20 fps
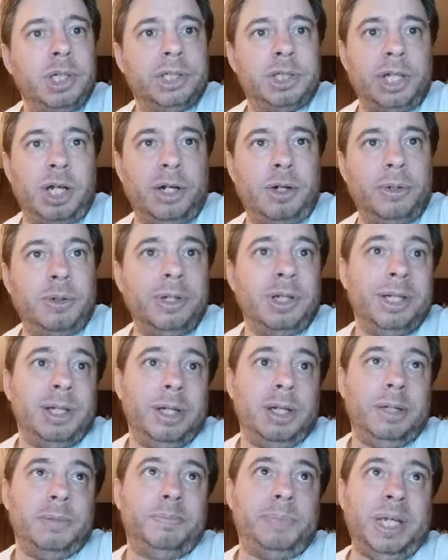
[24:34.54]
So,
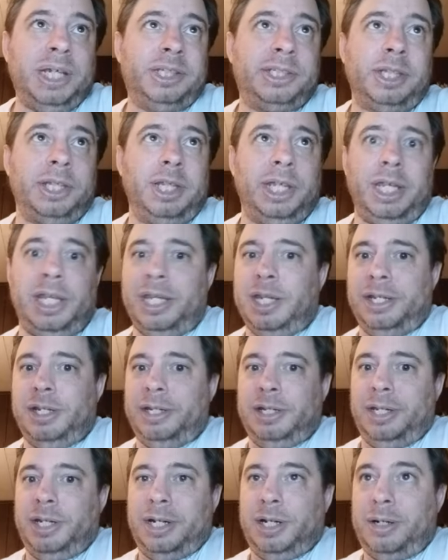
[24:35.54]

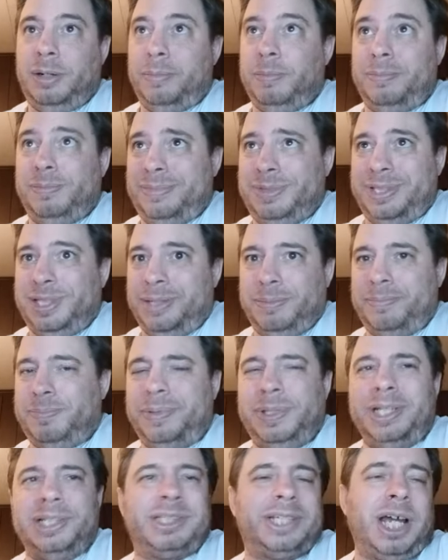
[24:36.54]
basically, you know,
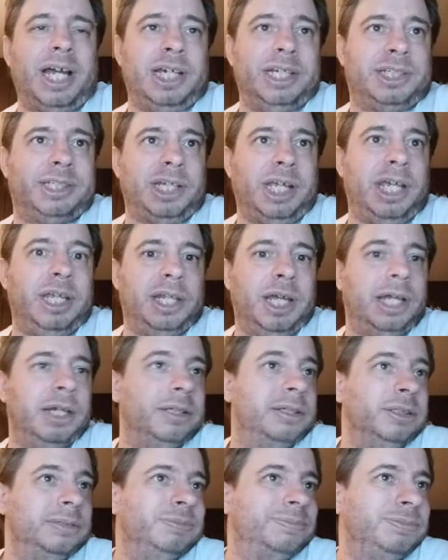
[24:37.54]
this guy is saying
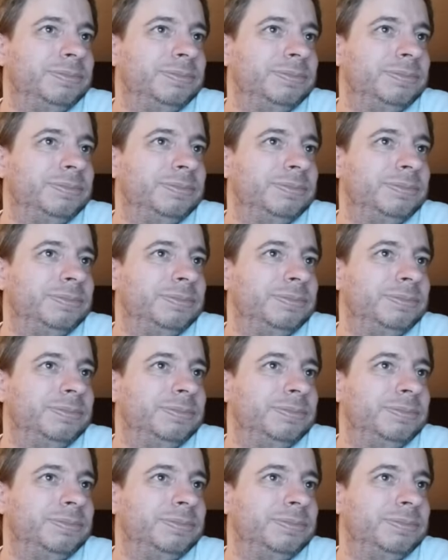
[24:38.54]
that